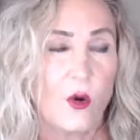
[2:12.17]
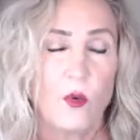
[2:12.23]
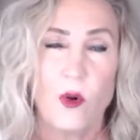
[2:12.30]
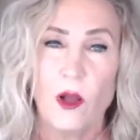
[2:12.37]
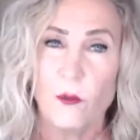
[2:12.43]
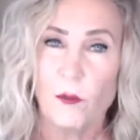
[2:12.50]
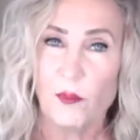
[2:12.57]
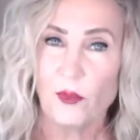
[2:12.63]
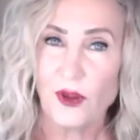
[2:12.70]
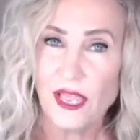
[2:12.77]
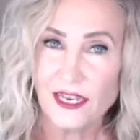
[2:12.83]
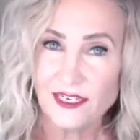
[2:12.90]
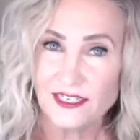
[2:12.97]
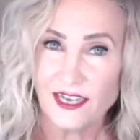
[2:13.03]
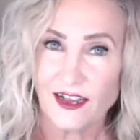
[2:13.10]
Well,
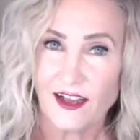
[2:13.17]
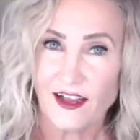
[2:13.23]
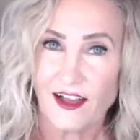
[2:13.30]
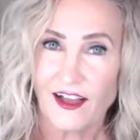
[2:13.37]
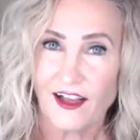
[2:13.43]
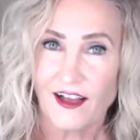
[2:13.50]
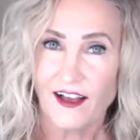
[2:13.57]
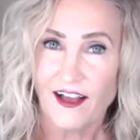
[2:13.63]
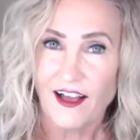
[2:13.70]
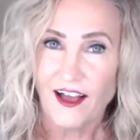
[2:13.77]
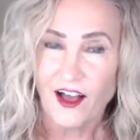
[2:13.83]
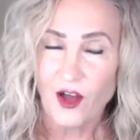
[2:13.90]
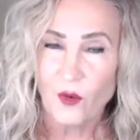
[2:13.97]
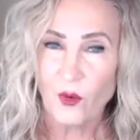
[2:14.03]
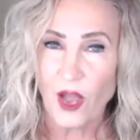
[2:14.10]
Brenda,
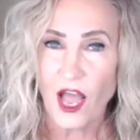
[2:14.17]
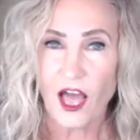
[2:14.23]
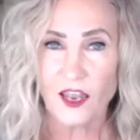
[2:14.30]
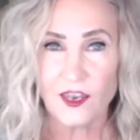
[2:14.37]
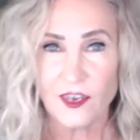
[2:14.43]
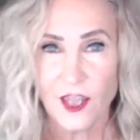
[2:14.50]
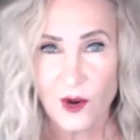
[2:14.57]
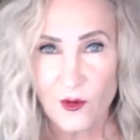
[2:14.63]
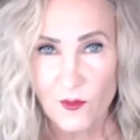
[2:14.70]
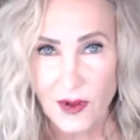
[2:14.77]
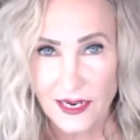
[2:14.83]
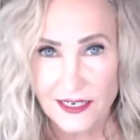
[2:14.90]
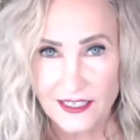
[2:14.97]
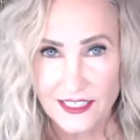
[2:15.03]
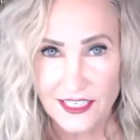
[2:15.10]
well, hello,
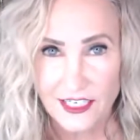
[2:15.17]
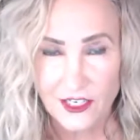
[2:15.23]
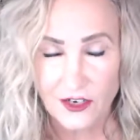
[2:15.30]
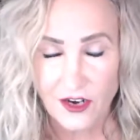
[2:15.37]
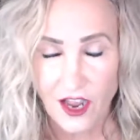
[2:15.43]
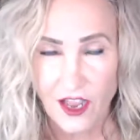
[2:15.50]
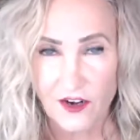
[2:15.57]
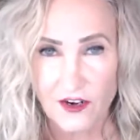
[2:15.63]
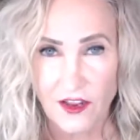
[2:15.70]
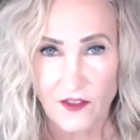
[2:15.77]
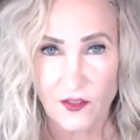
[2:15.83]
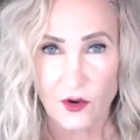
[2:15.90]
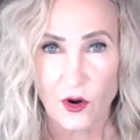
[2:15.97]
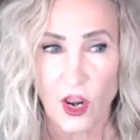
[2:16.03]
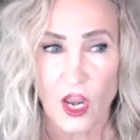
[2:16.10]
my dear.
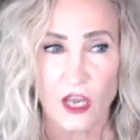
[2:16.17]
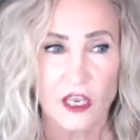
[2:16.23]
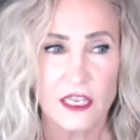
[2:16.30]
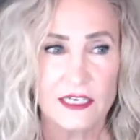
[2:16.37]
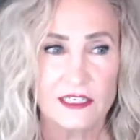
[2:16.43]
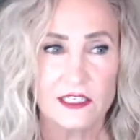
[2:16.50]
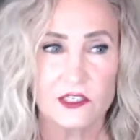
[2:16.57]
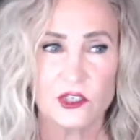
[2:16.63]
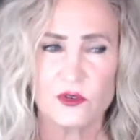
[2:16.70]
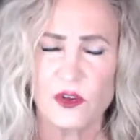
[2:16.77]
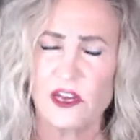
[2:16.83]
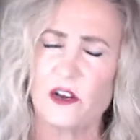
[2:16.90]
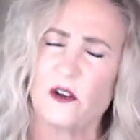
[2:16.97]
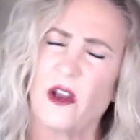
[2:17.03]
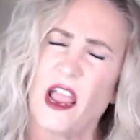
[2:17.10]
Another LinkedIn
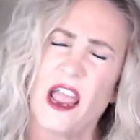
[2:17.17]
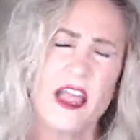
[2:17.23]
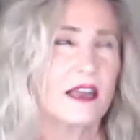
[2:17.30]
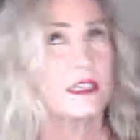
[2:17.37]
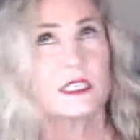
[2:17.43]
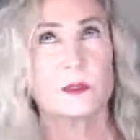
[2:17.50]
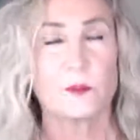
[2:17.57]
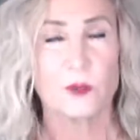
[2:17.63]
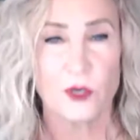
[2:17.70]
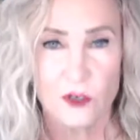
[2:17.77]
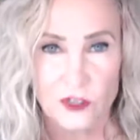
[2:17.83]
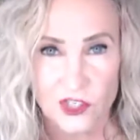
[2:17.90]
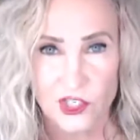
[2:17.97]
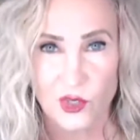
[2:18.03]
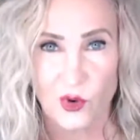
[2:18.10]
trainer
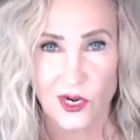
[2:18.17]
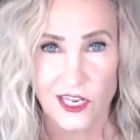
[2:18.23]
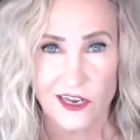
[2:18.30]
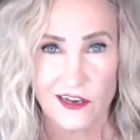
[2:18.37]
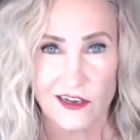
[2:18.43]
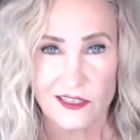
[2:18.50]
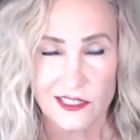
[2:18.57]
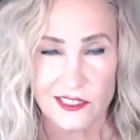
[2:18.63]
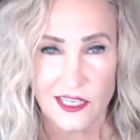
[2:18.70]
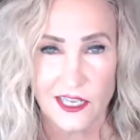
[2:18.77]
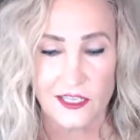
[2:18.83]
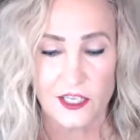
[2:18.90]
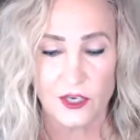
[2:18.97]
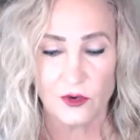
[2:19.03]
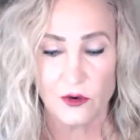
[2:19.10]
expert joining us.
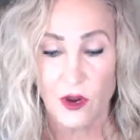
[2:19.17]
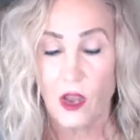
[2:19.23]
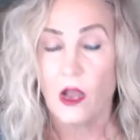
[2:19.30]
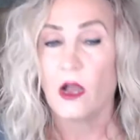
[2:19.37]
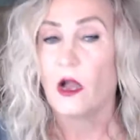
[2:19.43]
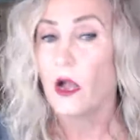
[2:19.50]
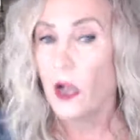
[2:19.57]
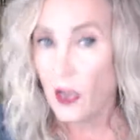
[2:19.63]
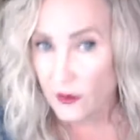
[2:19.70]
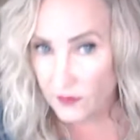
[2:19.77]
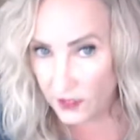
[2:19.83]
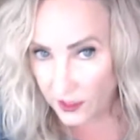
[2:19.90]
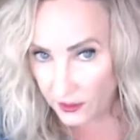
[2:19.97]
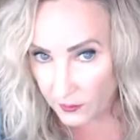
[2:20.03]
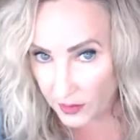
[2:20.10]
Thank you. I've
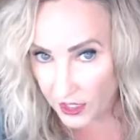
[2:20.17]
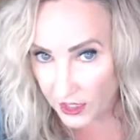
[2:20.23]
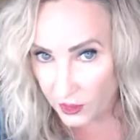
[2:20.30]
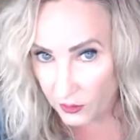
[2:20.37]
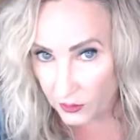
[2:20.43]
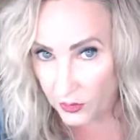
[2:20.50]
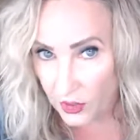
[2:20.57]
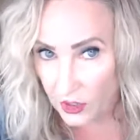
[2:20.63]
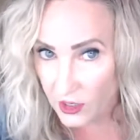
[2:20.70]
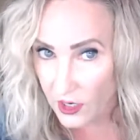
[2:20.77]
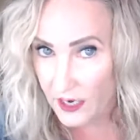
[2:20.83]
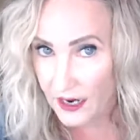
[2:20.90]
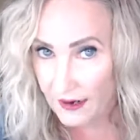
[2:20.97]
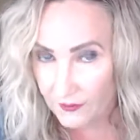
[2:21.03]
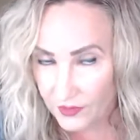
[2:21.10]
got to buy your book.
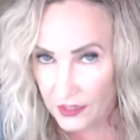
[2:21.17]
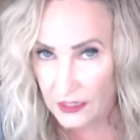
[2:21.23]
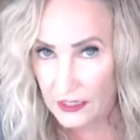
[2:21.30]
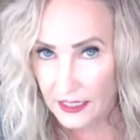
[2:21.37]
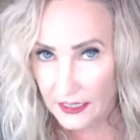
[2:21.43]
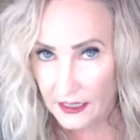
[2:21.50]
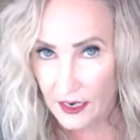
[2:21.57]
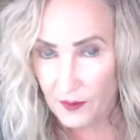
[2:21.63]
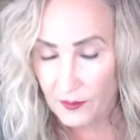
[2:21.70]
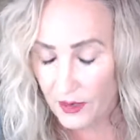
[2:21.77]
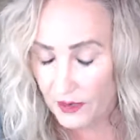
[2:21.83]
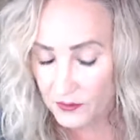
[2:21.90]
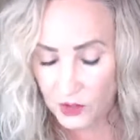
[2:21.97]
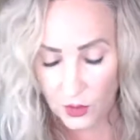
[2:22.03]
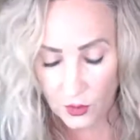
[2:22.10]
I have the link up.
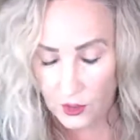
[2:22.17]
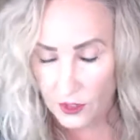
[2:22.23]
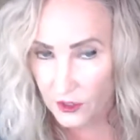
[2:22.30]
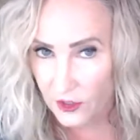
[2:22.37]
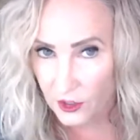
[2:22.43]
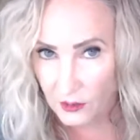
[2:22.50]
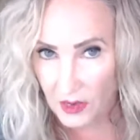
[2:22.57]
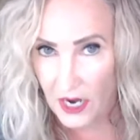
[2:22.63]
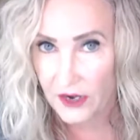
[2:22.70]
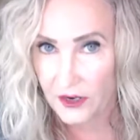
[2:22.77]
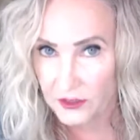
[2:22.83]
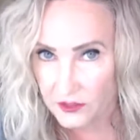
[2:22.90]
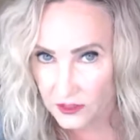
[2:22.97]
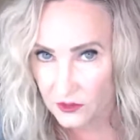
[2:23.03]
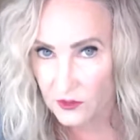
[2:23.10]
I'm totally going to buy it
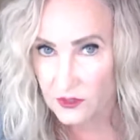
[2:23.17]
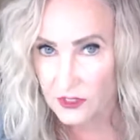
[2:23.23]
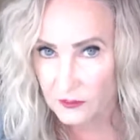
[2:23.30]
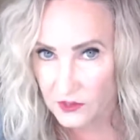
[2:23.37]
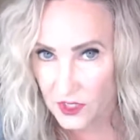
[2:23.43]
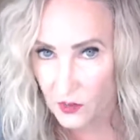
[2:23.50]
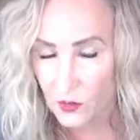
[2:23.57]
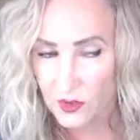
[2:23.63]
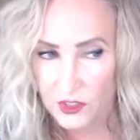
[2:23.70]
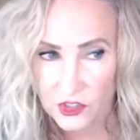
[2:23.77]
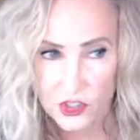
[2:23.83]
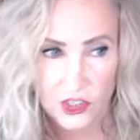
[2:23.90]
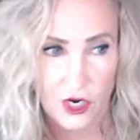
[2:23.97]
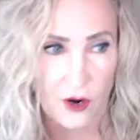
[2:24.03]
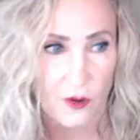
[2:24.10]
as soon as I'm done with this
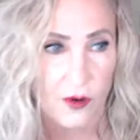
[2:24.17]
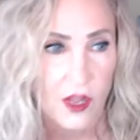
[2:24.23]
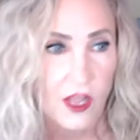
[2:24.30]
show.